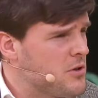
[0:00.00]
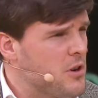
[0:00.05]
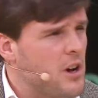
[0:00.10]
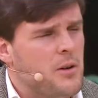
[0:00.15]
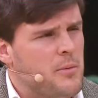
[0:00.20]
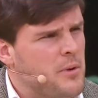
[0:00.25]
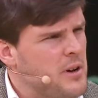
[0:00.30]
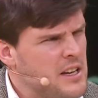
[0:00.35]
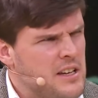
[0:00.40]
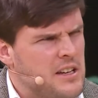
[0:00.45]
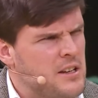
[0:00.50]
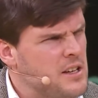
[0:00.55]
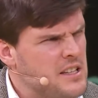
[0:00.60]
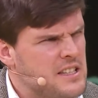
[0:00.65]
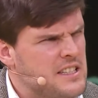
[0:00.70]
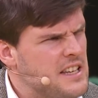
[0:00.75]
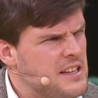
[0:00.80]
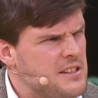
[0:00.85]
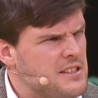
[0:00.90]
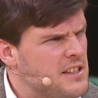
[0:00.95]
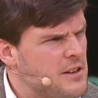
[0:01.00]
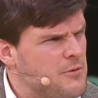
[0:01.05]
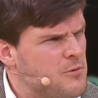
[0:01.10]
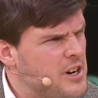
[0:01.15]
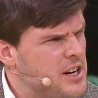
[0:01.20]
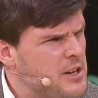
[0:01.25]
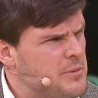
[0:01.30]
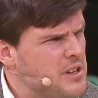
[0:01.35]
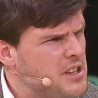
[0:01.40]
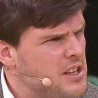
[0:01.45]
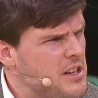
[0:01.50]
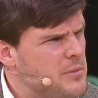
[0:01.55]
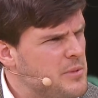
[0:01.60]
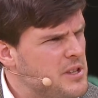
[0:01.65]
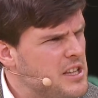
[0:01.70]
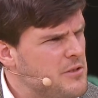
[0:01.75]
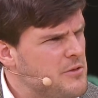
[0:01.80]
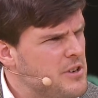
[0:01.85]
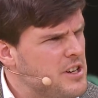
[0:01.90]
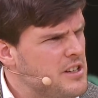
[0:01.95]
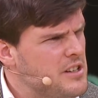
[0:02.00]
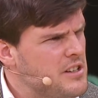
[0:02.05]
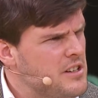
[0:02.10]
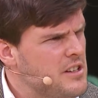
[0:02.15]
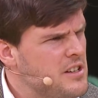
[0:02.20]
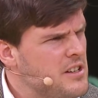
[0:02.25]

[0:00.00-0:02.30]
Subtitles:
Or is that right? Am I thinking about that right?